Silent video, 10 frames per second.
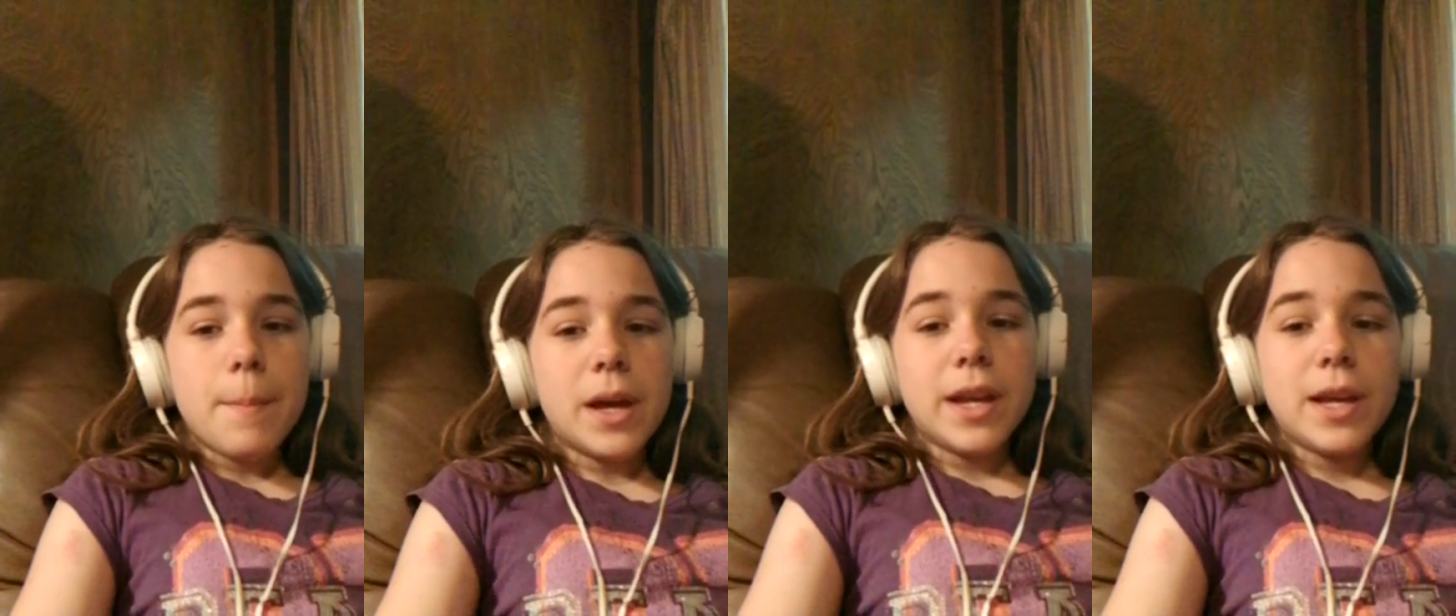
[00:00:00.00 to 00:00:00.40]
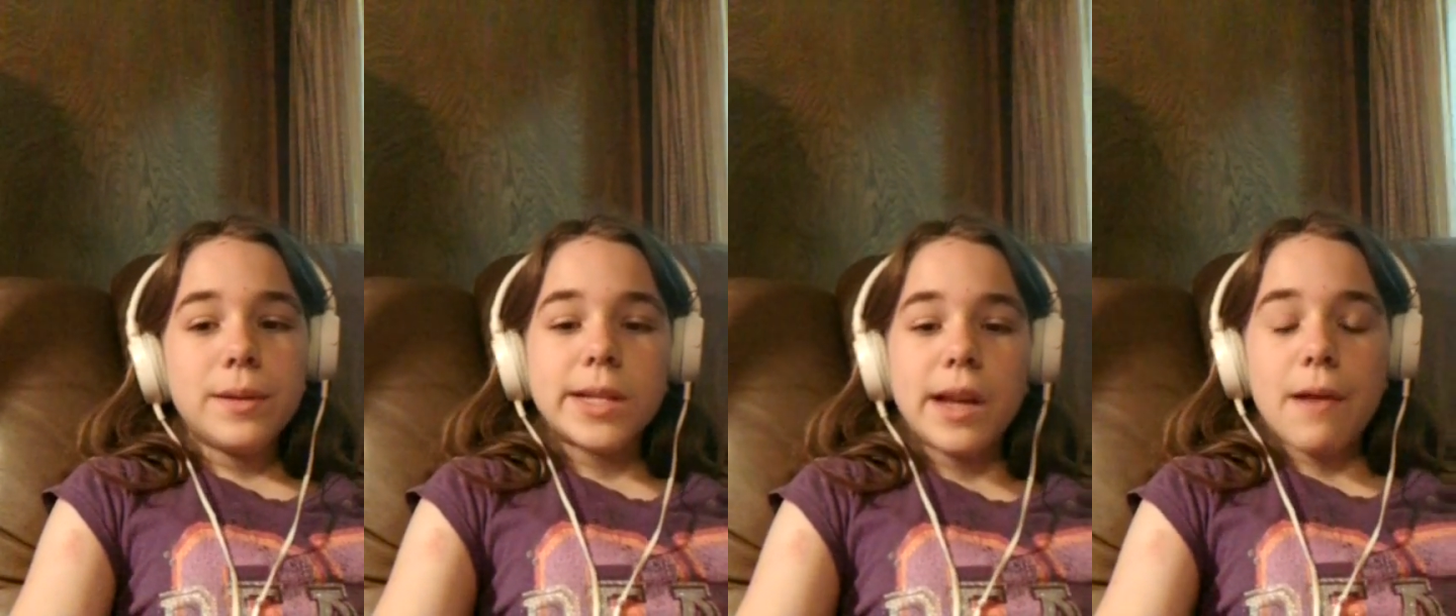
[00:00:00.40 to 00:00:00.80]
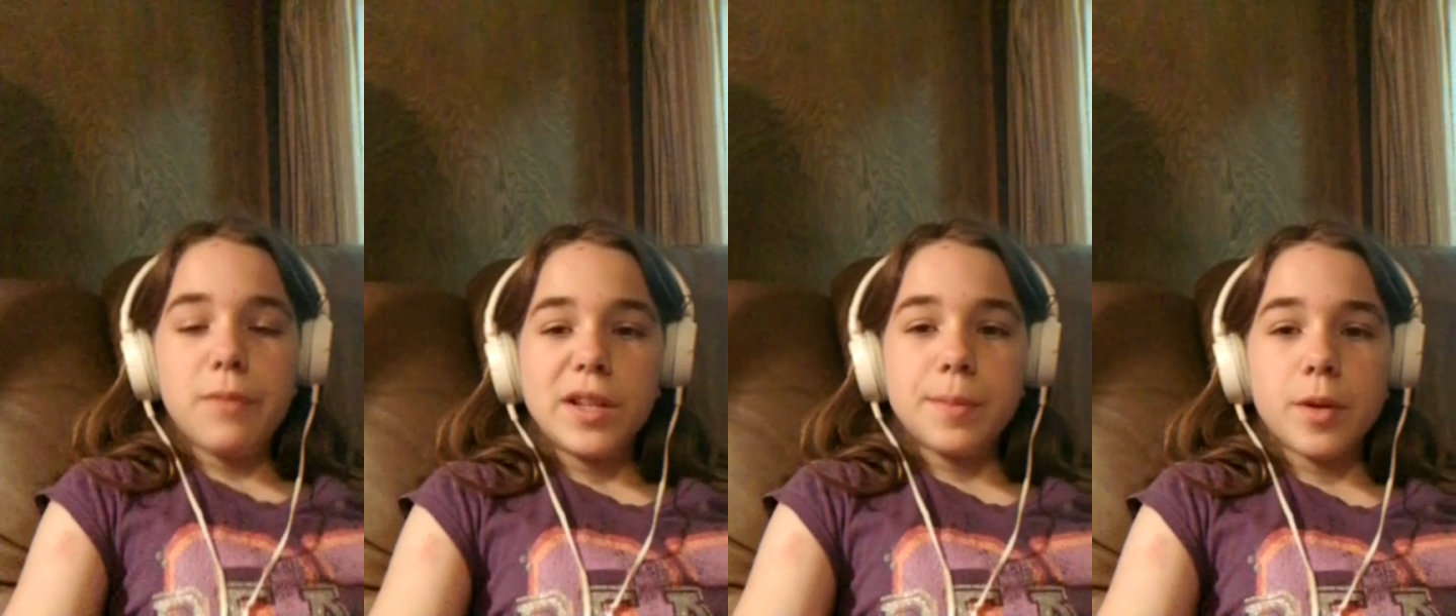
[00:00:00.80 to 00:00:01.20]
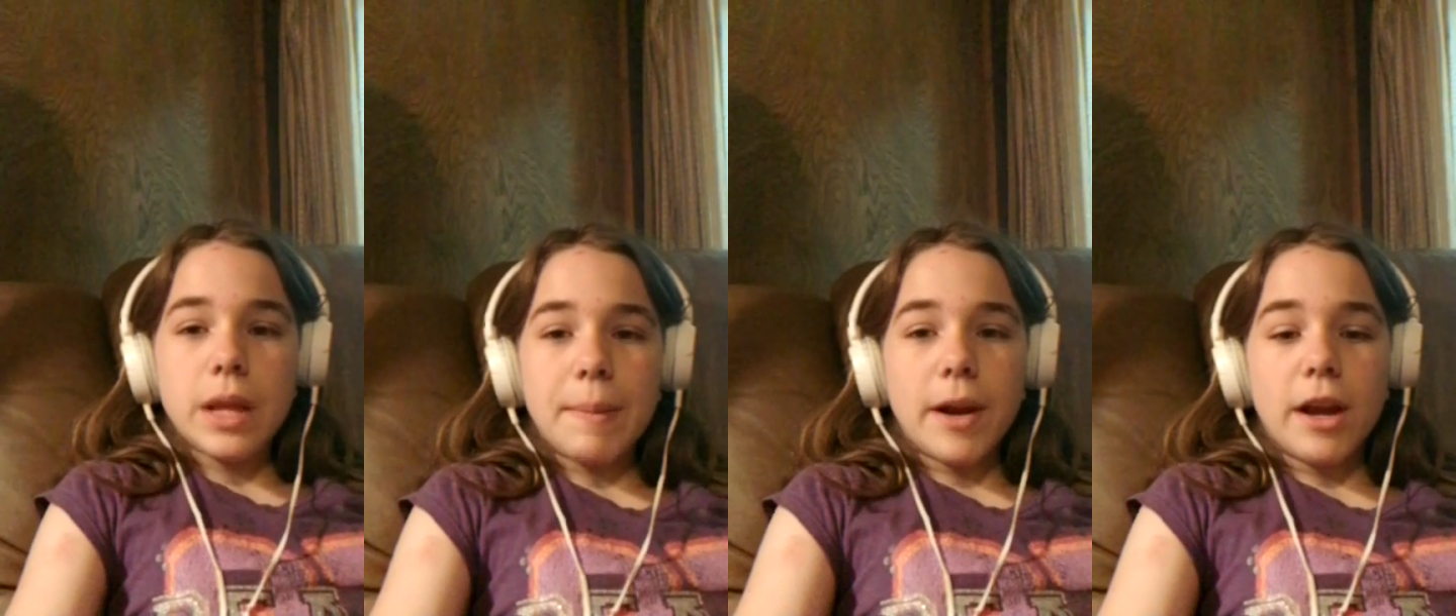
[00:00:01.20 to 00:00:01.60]
But he was going to have his
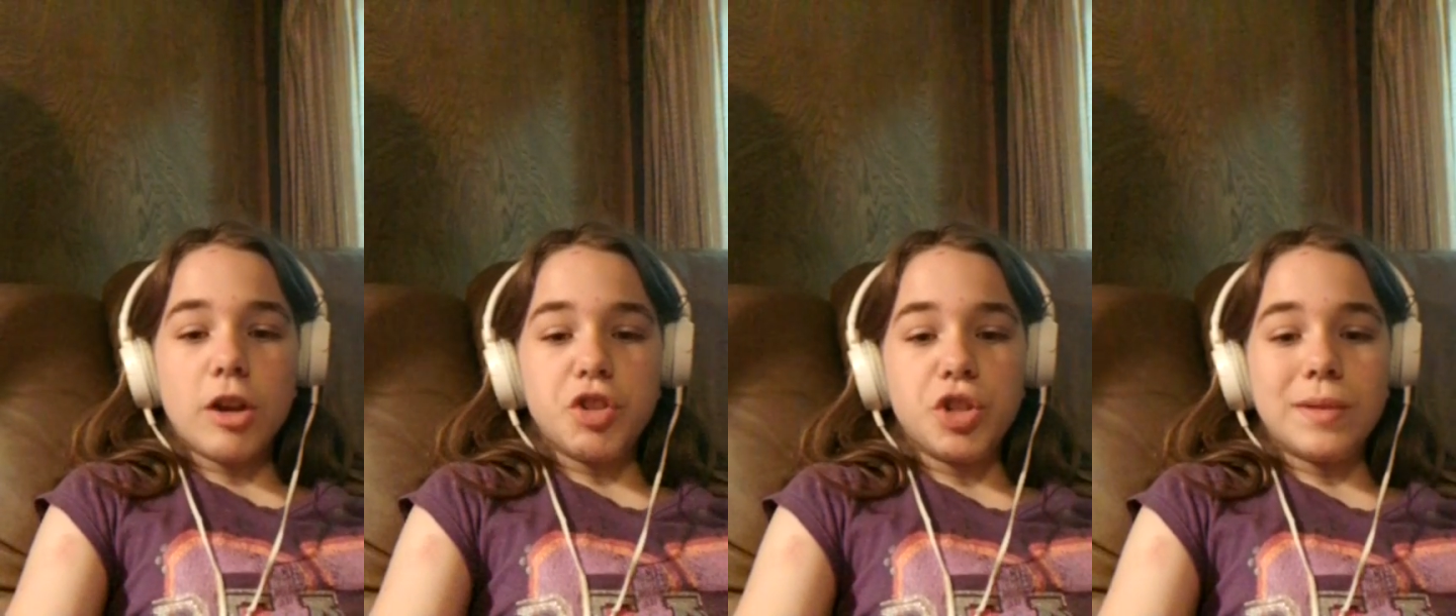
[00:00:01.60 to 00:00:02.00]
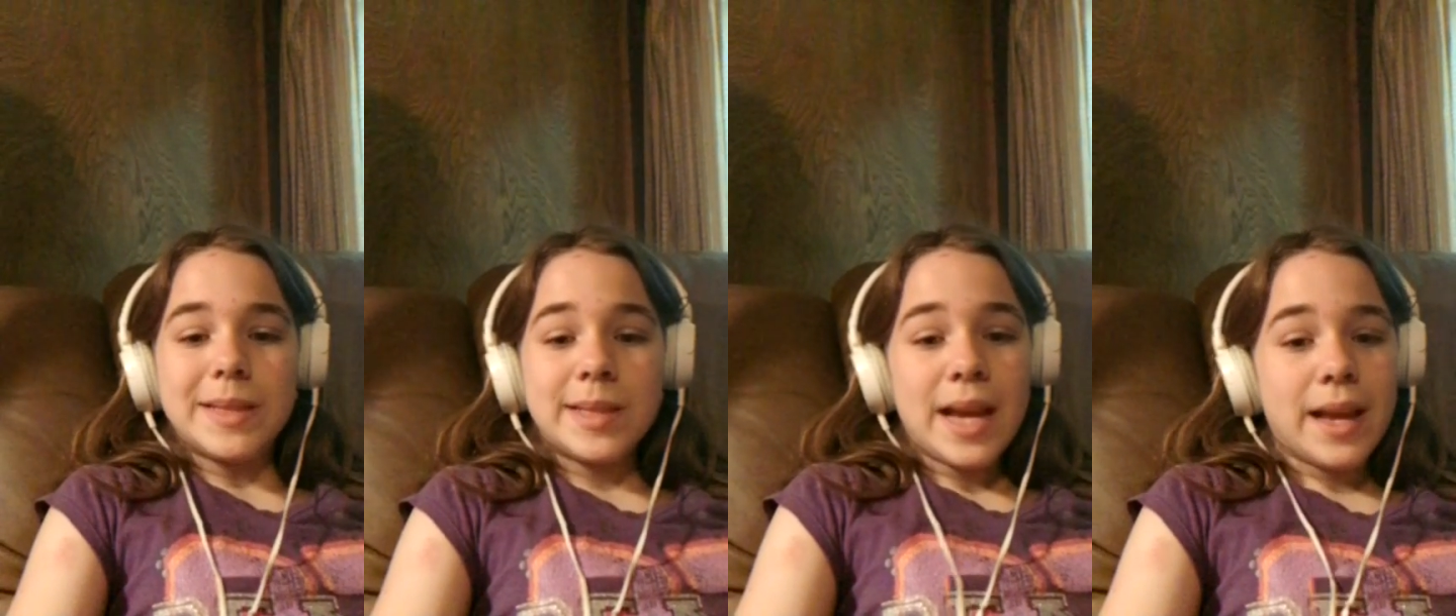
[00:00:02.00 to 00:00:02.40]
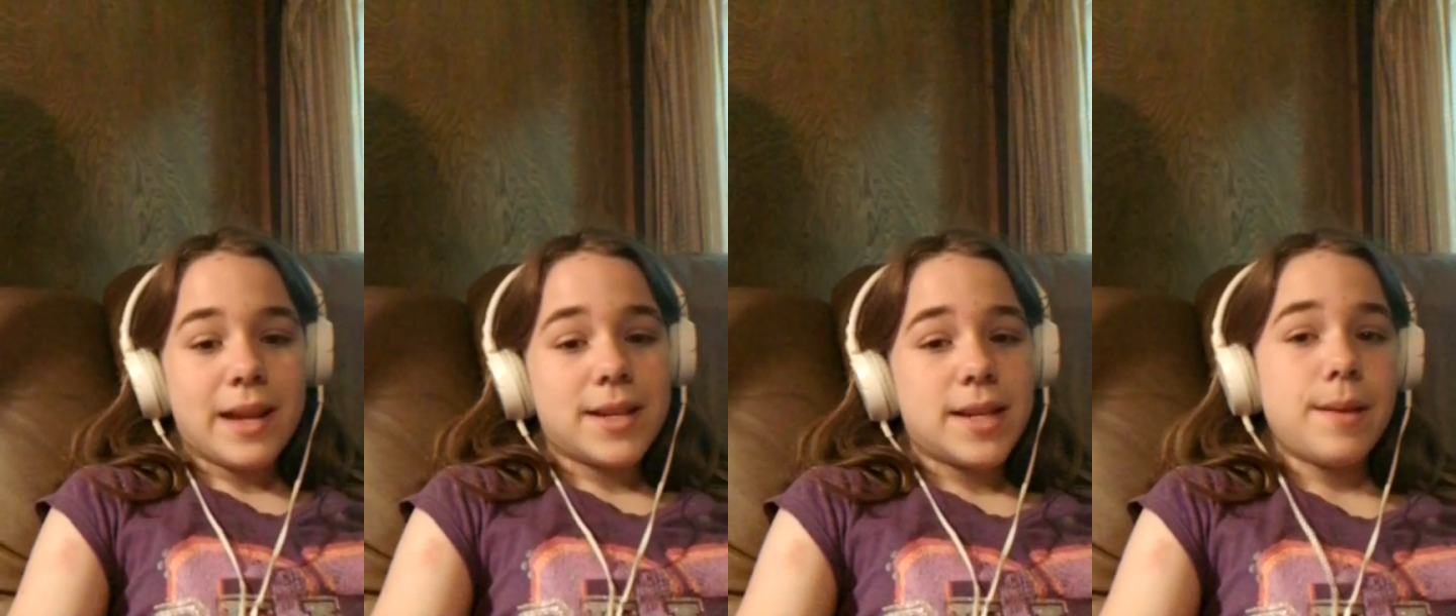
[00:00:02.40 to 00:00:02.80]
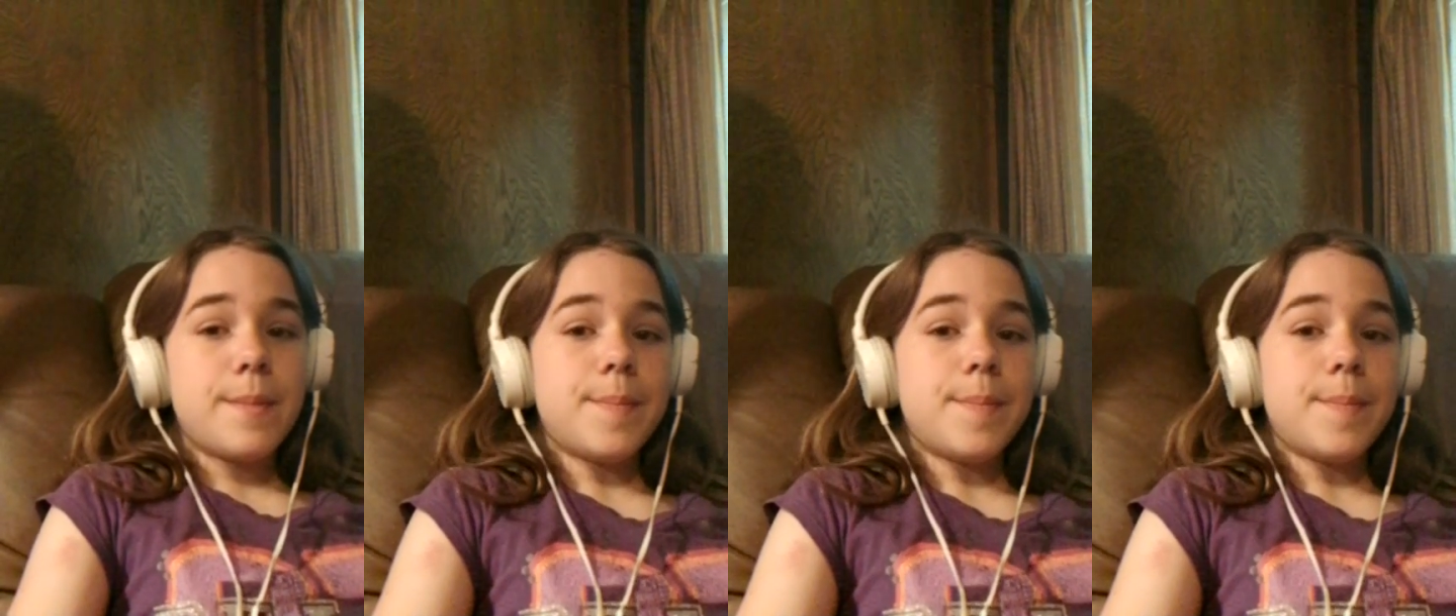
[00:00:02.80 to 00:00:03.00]
birthday party on June 2nd,